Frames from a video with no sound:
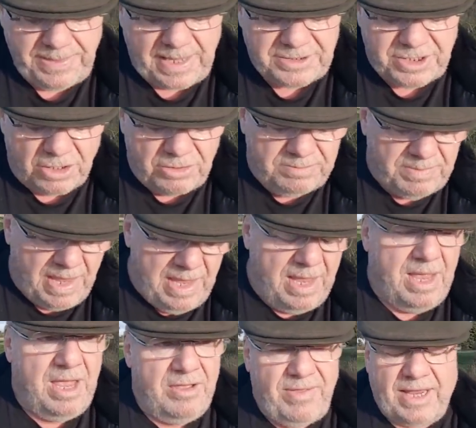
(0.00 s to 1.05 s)
So
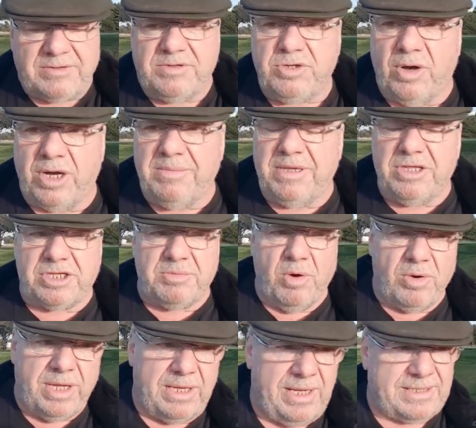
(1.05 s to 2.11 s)
thanks for joining me this
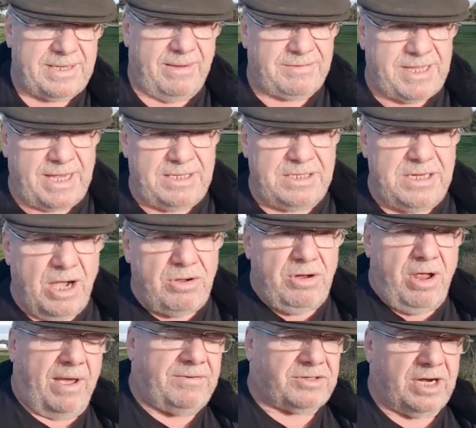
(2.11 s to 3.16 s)
morning. As I've said, no
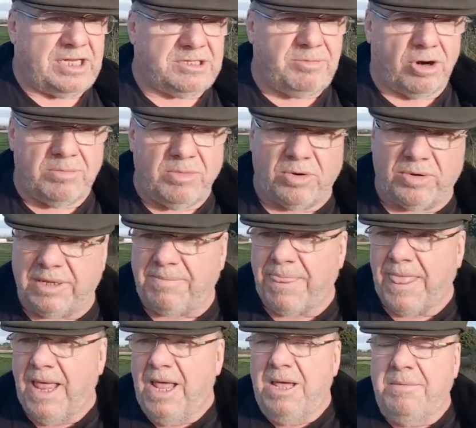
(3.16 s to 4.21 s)
live stream tomorrow morning,
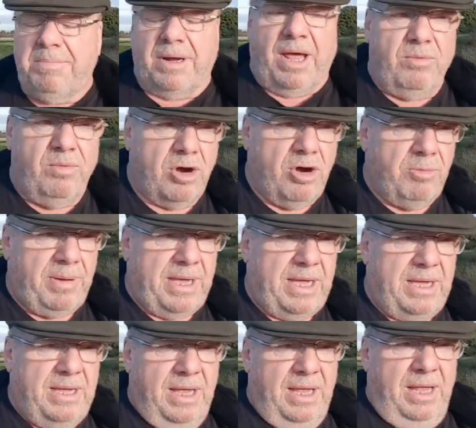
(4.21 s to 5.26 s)
but I will
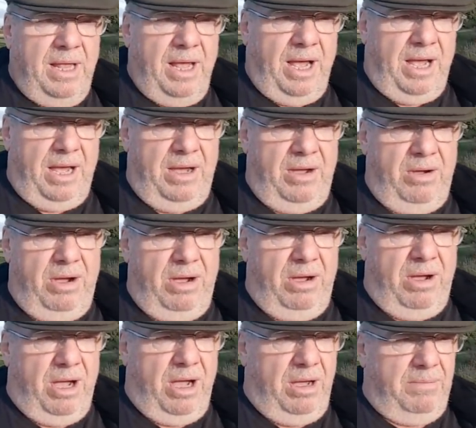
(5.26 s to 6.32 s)
be
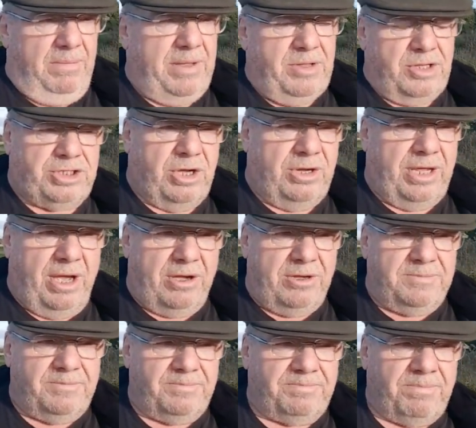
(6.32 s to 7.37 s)
in the
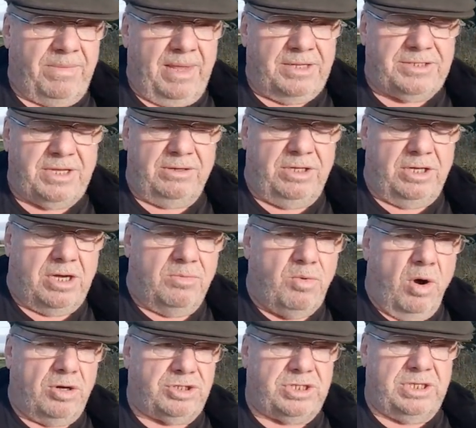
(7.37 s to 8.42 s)
studio, so you can
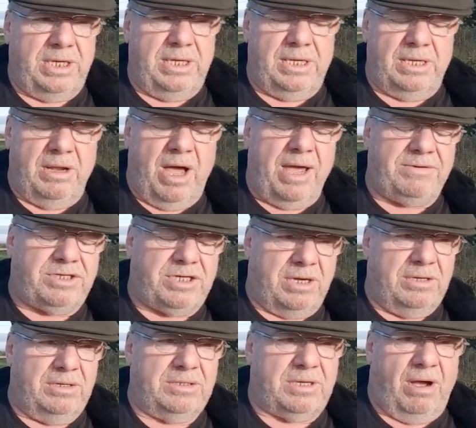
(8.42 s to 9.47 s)
watch the live
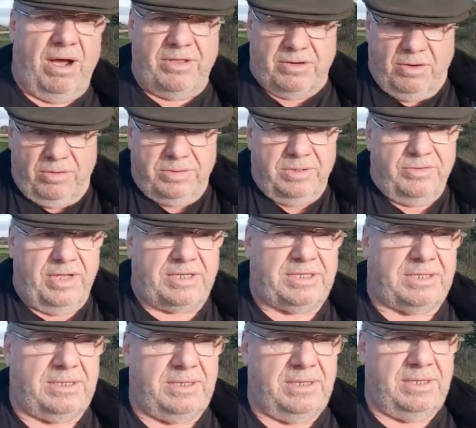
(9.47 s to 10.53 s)
shows either on
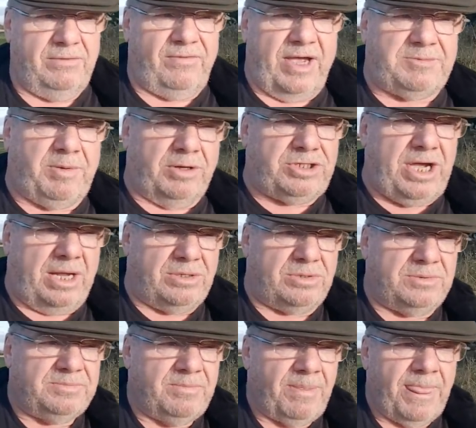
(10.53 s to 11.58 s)
this Facebook
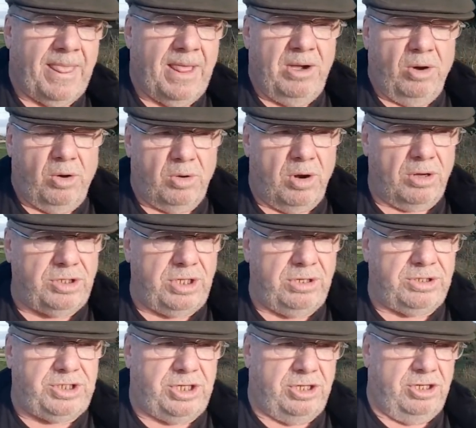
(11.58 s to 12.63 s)
channel or on
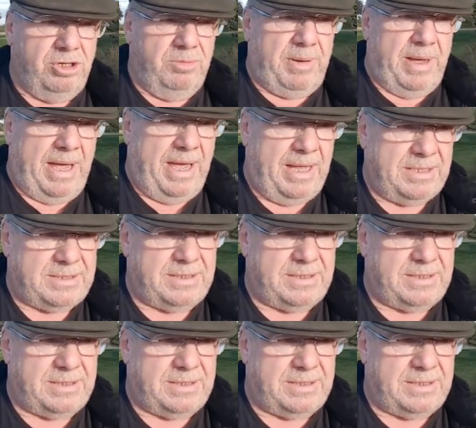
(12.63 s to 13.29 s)
YouTube at